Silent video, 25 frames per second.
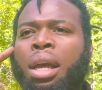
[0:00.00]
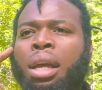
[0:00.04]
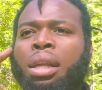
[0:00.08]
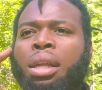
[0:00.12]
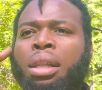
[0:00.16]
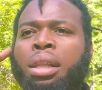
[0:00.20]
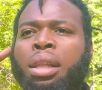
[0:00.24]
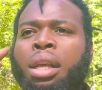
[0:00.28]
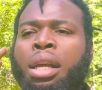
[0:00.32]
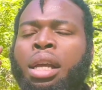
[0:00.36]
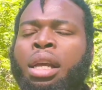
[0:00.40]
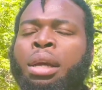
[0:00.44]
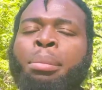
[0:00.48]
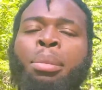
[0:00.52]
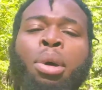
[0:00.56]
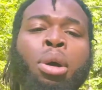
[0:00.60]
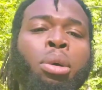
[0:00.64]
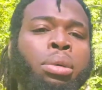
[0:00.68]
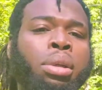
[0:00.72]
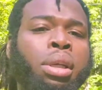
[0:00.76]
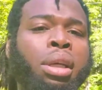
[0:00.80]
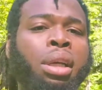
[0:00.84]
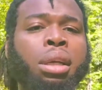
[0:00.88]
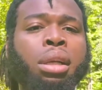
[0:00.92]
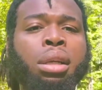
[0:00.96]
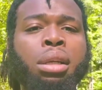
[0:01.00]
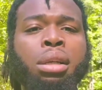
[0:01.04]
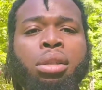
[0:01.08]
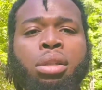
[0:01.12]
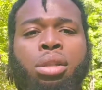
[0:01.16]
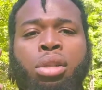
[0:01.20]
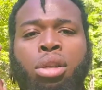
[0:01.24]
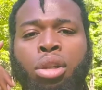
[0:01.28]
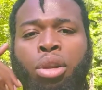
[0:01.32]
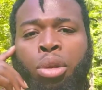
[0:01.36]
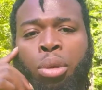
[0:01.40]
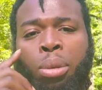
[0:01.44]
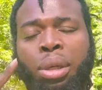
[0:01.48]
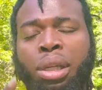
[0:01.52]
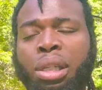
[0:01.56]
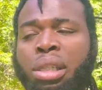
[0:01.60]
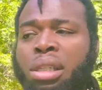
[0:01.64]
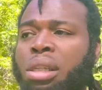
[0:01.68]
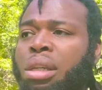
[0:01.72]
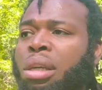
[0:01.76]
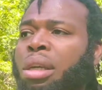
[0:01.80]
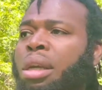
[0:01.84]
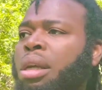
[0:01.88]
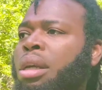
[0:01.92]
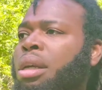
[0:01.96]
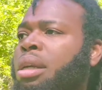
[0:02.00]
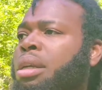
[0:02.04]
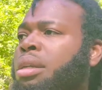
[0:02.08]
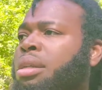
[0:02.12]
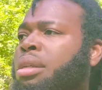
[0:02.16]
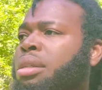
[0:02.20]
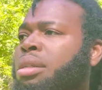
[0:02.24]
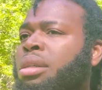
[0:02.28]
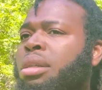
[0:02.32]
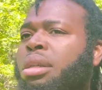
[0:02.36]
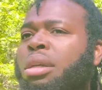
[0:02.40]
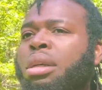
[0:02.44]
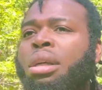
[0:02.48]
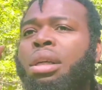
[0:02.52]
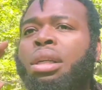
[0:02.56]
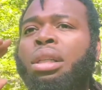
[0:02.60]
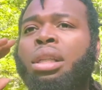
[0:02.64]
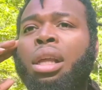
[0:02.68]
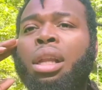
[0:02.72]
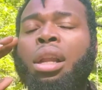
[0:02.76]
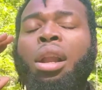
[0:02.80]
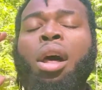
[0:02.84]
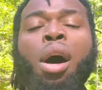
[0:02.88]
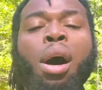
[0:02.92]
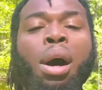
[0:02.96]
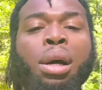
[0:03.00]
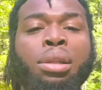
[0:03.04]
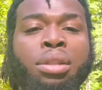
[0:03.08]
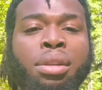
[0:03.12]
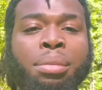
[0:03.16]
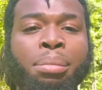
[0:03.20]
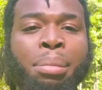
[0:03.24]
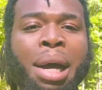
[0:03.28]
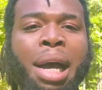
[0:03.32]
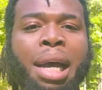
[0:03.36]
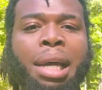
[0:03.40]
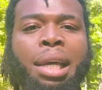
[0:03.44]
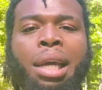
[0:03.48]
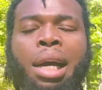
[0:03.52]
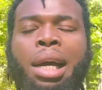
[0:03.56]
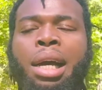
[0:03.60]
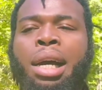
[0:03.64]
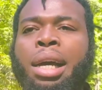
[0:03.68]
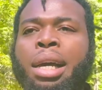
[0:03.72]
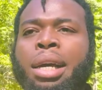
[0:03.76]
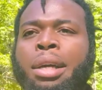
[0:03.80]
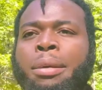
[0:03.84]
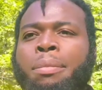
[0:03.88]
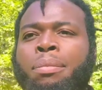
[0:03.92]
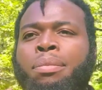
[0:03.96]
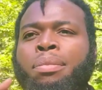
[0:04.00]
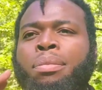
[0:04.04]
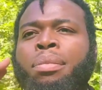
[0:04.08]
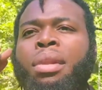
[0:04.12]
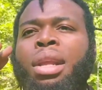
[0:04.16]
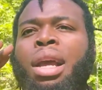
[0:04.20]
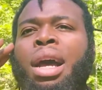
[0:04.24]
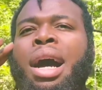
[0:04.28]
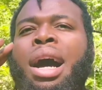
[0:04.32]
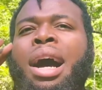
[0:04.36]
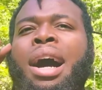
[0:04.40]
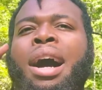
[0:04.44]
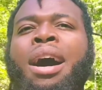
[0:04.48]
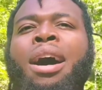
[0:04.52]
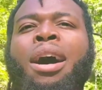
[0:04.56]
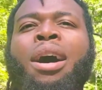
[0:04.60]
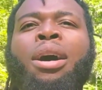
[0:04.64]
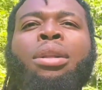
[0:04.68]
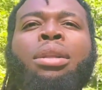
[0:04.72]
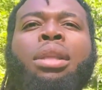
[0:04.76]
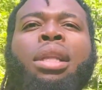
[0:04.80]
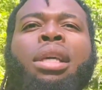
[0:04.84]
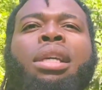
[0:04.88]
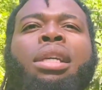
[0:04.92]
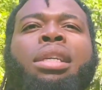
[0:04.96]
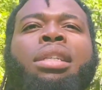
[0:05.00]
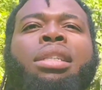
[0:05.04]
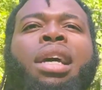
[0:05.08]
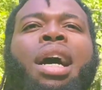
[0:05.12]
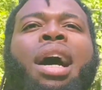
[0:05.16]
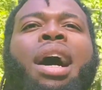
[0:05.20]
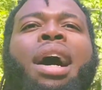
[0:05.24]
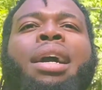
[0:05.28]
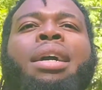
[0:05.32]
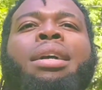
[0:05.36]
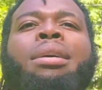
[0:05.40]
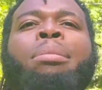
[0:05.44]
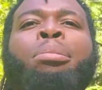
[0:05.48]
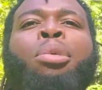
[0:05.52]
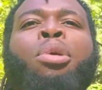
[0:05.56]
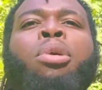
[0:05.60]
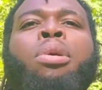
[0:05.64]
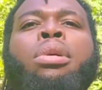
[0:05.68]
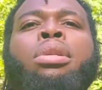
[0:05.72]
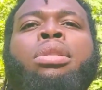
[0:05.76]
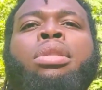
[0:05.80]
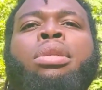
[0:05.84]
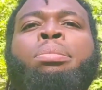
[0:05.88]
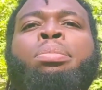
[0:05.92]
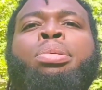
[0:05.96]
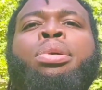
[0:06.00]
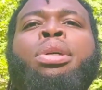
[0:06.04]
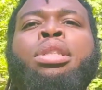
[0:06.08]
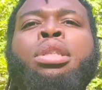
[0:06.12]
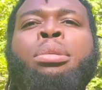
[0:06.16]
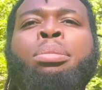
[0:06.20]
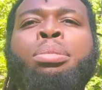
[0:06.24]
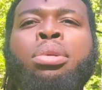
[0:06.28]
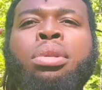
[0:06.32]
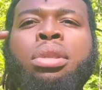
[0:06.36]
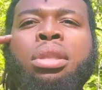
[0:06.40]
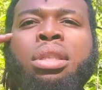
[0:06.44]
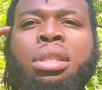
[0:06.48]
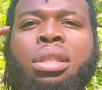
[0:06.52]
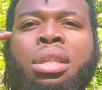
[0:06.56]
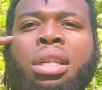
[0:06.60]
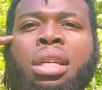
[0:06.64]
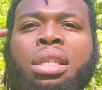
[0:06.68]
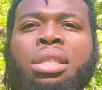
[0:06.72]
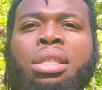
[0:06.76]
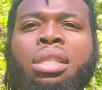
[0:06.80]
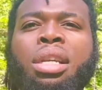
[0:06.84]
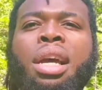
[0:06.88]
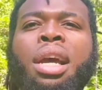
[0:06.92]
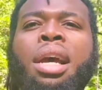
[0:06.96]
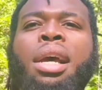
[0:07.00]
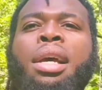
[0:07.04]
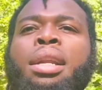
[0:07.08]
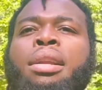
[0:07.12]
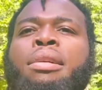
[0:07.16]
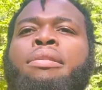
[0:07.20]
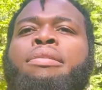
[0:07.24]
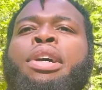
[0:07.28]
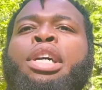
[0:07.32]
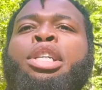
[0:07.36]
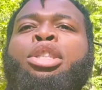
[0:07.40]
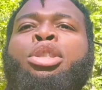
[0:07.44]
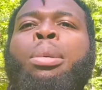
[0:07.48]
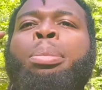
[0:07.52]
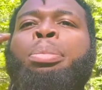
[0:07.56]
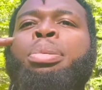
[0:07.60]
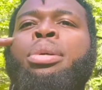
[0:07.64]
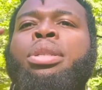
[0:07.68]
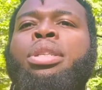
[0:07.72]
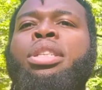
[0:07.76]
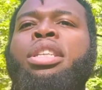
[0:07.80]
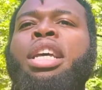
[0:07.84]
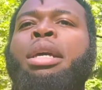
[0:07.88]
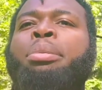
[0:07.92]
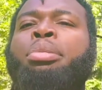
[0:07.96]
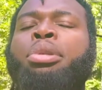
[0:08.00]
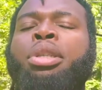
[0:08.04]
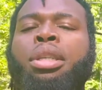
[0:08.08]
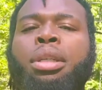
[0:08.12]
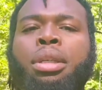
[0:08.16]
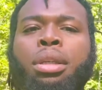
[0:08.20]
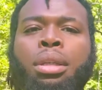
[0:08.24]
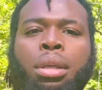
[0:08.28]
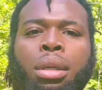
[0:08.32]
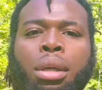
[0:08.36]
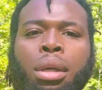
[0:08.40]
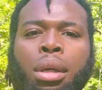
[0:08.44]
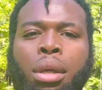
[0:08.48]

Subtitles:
The MODs, the 3 C's, the laws of Mayat, all these higher morals and principles, these things that elevate your perception.